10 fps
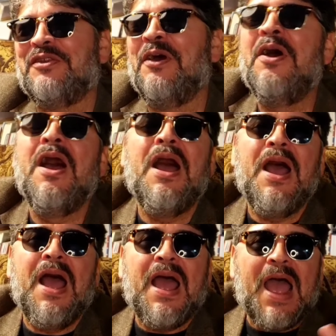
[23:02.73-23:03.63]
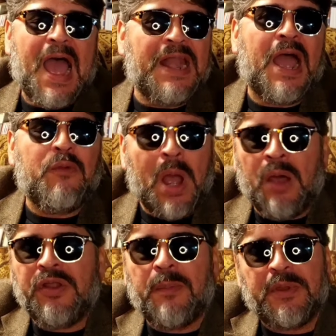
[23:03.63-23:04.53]
So had I
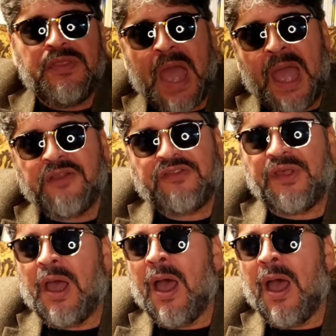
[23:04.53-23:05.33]
wound up in that